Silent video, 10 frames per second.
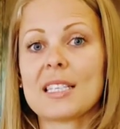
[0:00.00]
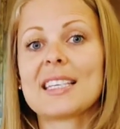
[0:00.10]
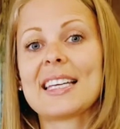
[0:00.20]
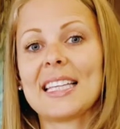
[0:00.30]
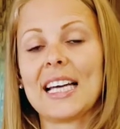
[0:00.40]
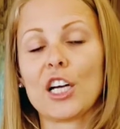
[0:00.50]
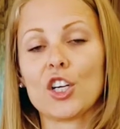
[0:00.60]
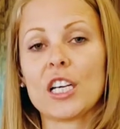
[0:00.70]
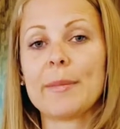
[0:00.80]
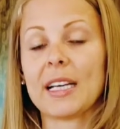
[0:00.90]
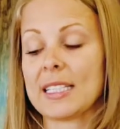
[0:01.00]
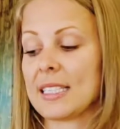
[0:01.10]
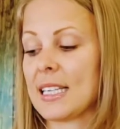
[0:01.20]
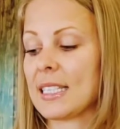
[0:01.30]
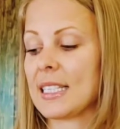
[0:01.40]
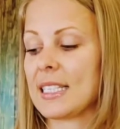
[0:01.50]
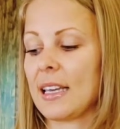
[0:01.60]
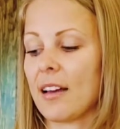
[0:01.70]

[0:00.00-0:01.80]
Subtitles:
to get that creamy consistency.